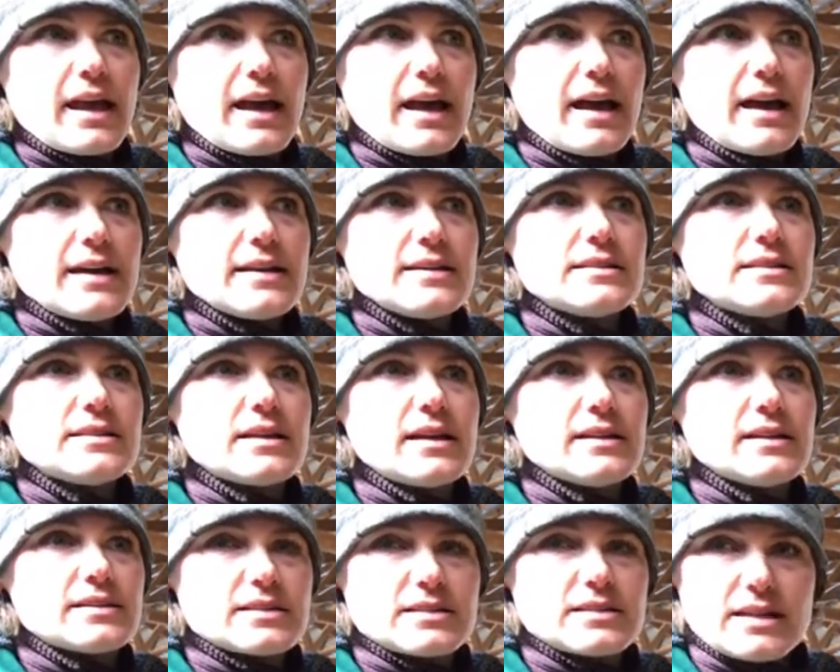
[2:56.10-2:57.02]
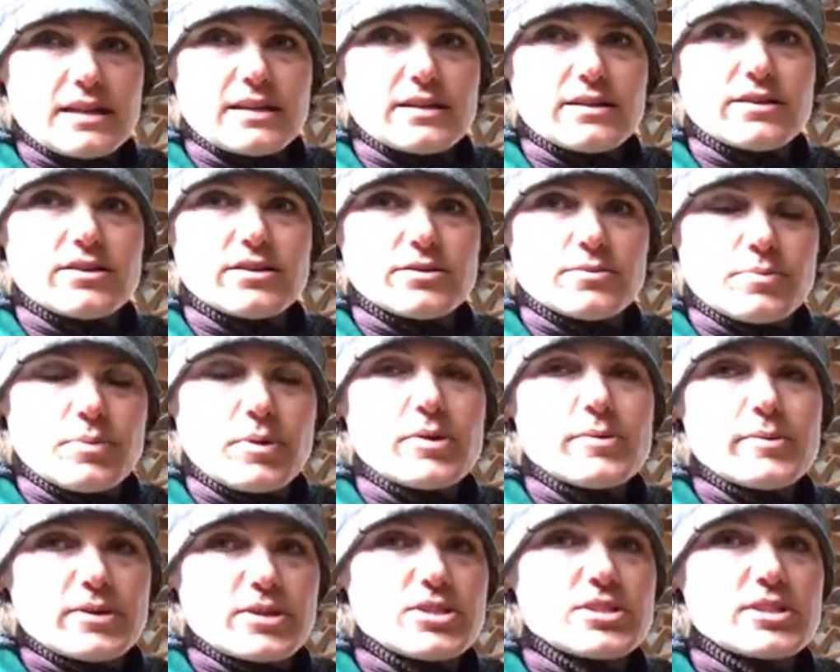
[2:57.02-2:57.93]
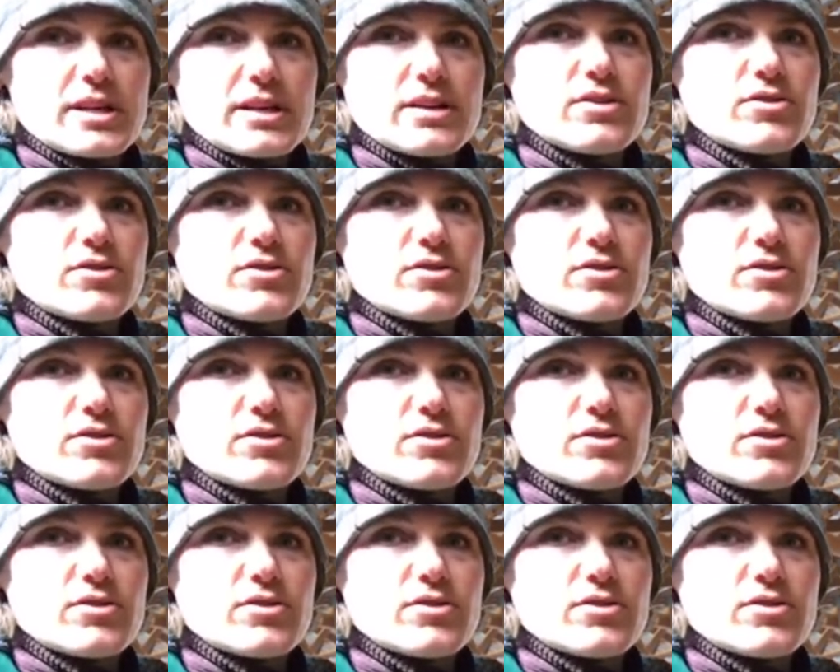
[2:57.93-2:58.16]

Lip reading: And it's pretty much